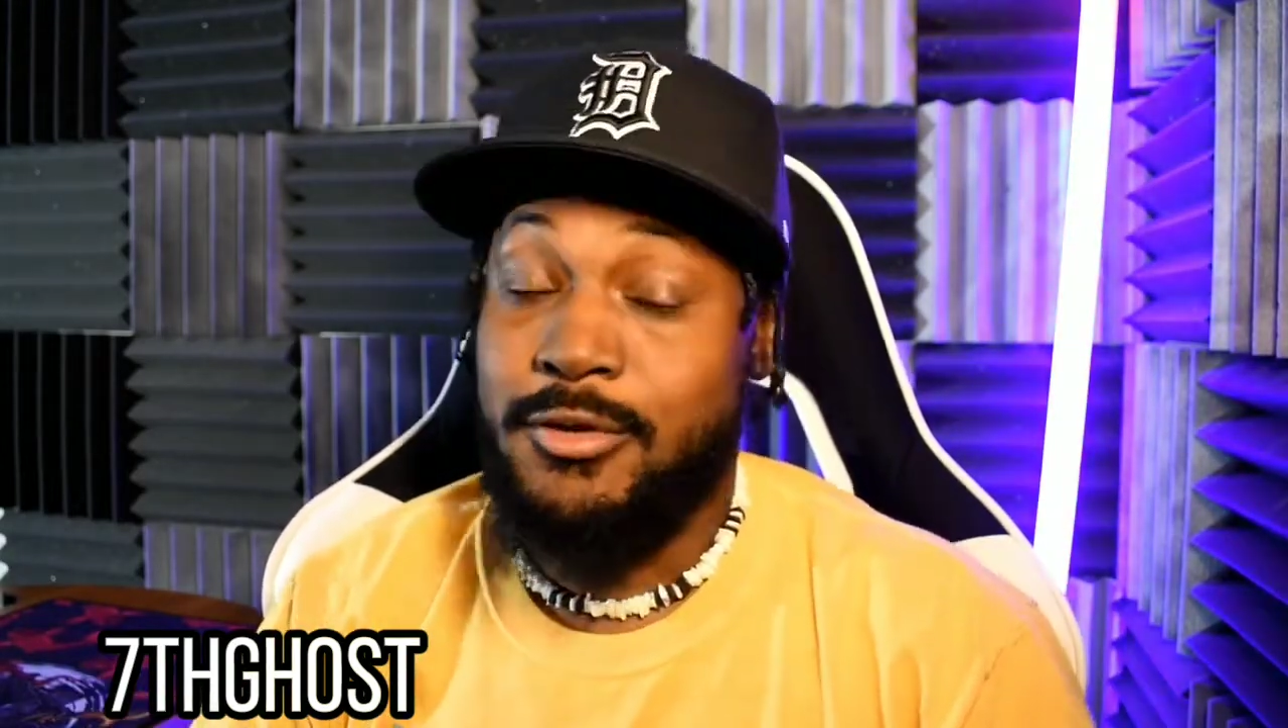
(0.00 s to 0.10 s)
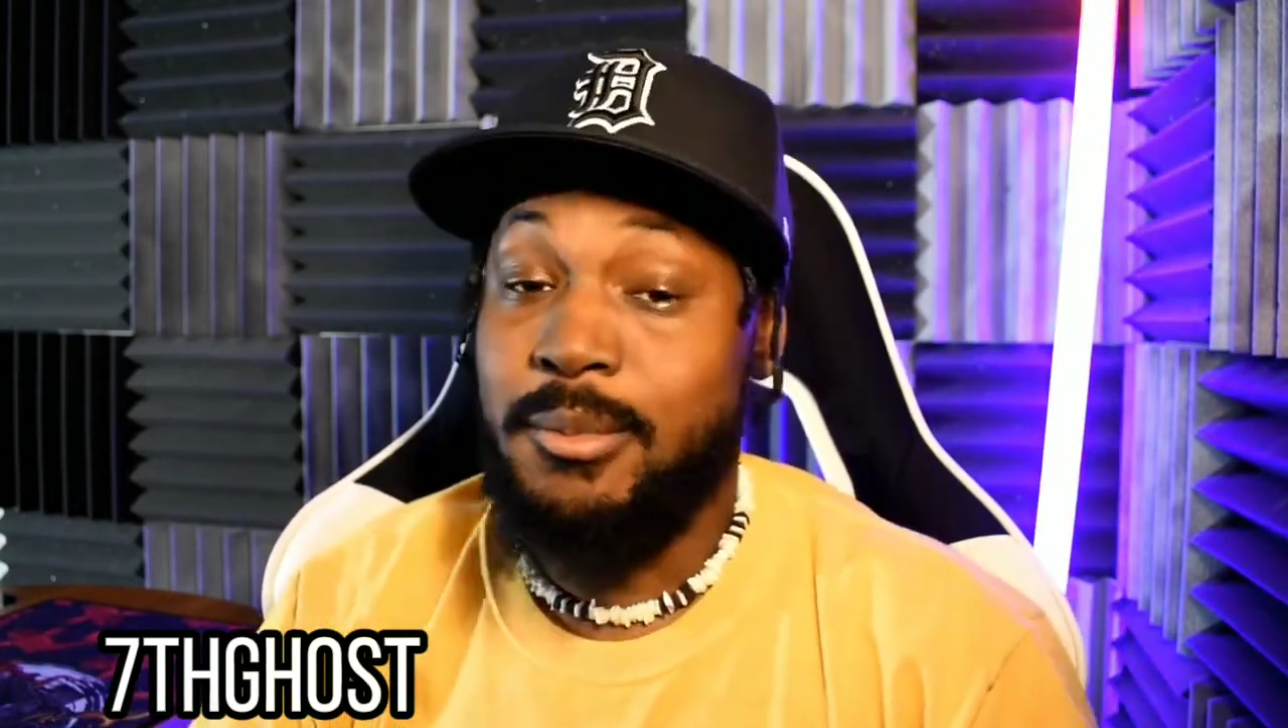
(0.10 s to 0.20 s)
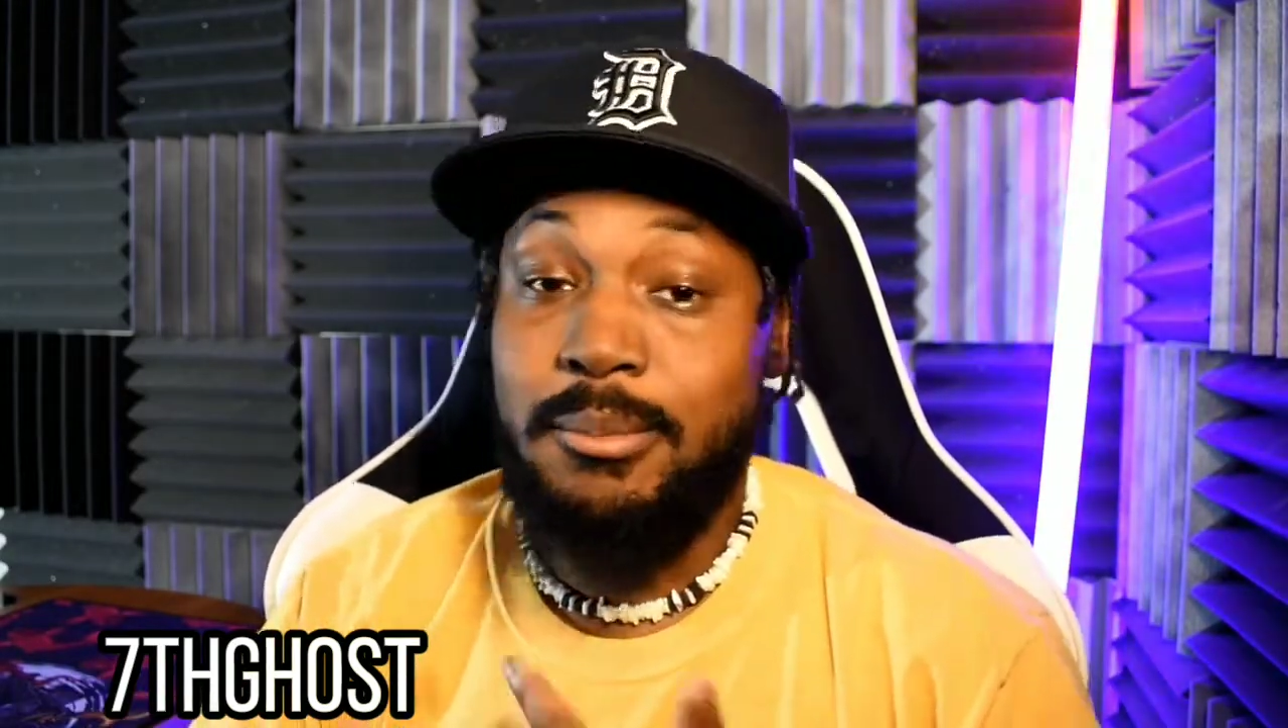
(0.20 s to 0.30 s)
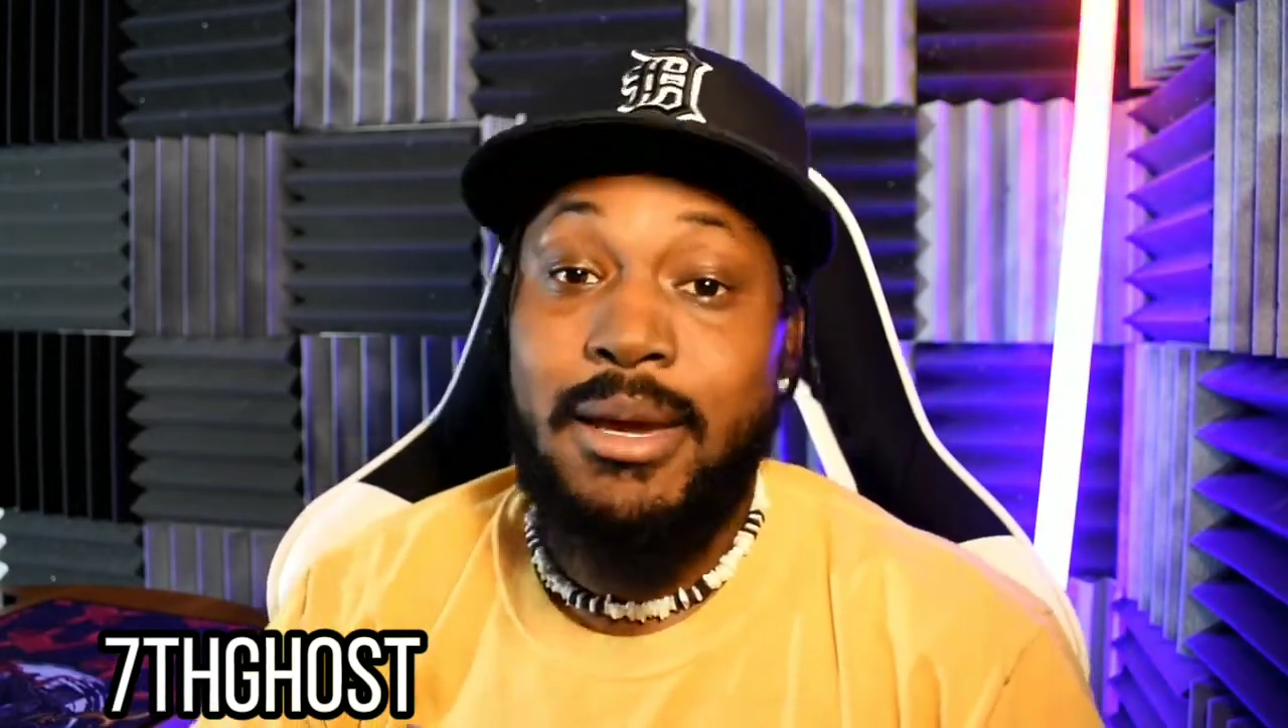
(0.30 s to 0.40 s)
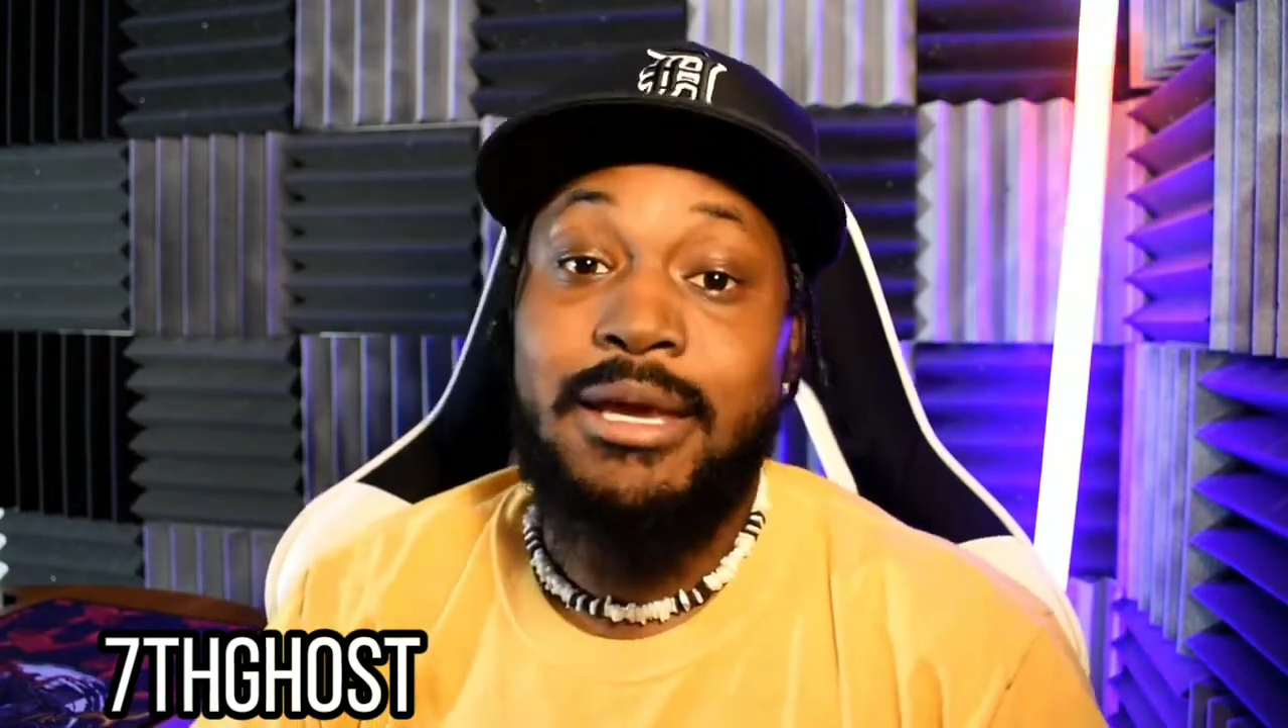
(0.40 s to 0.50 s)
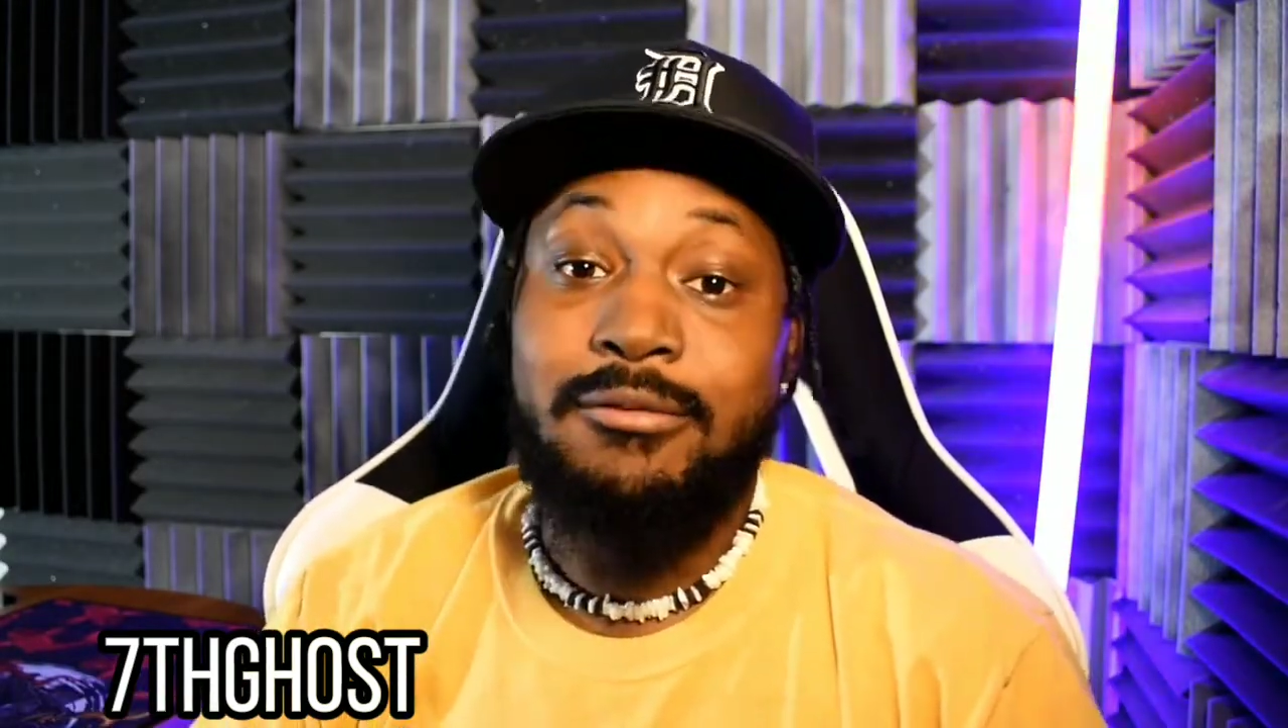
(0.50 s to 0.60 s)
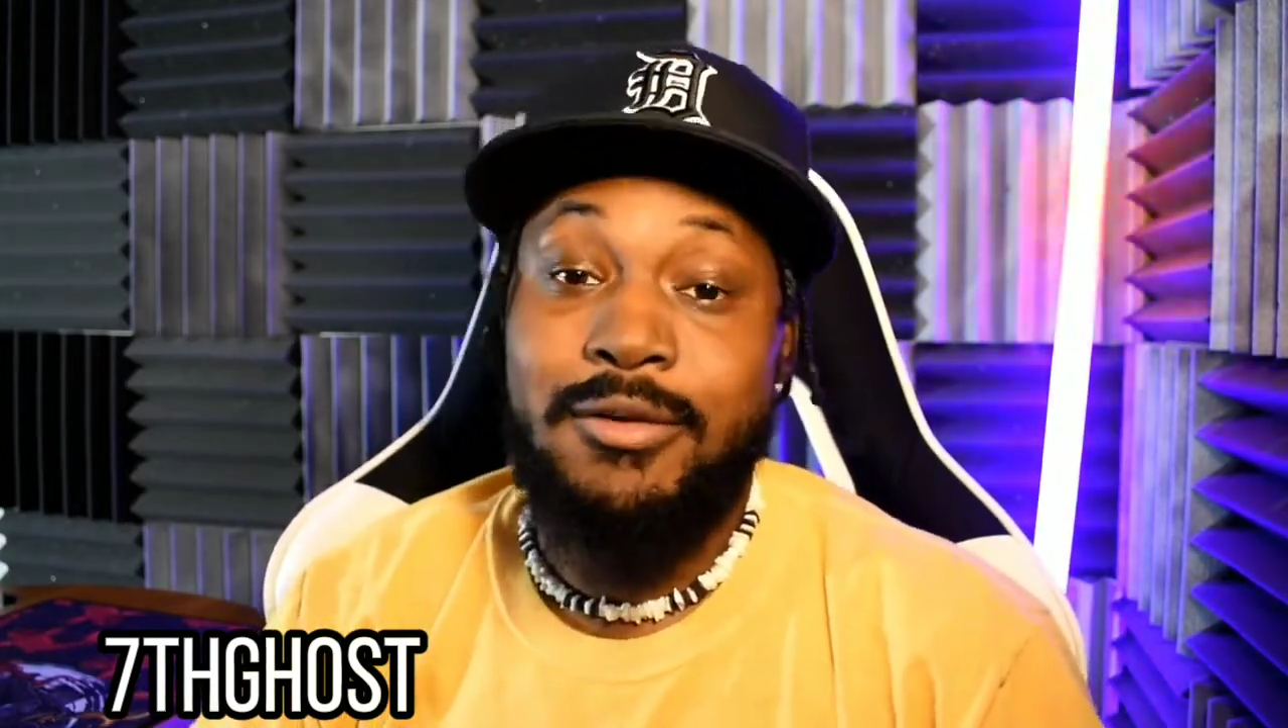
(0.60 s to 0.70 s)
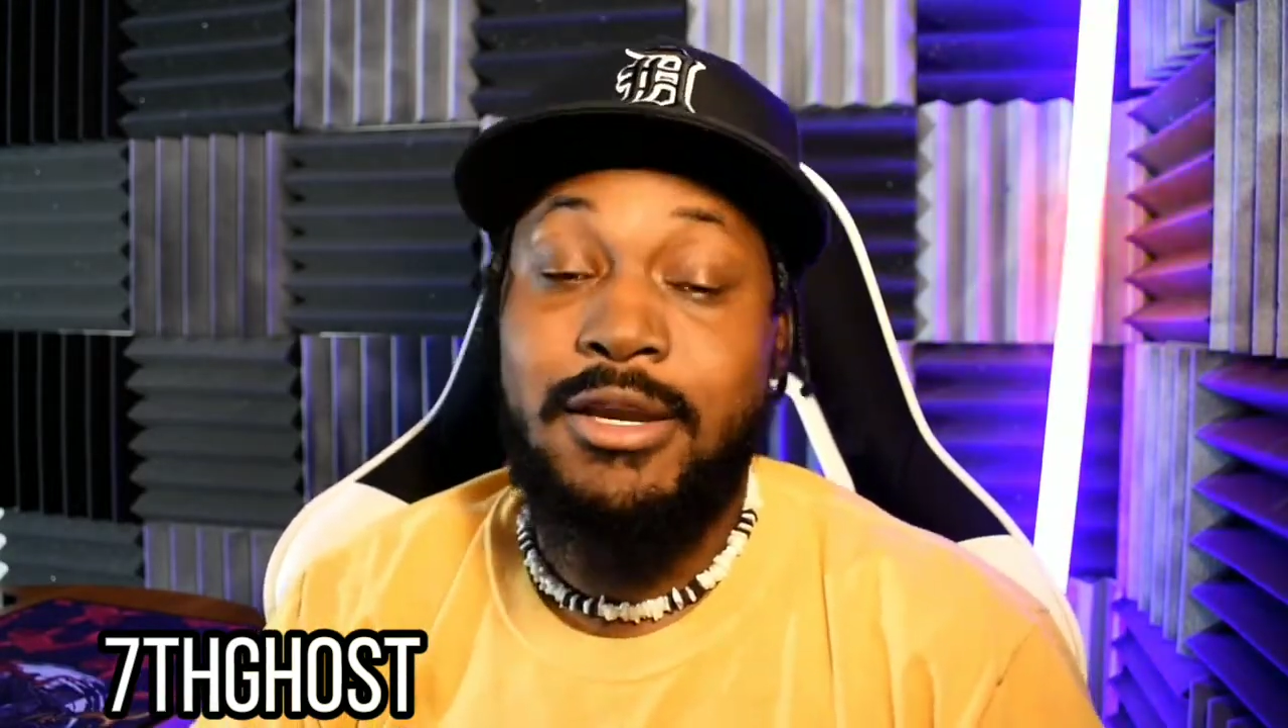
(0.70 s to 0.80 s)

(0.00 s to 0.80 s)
for me making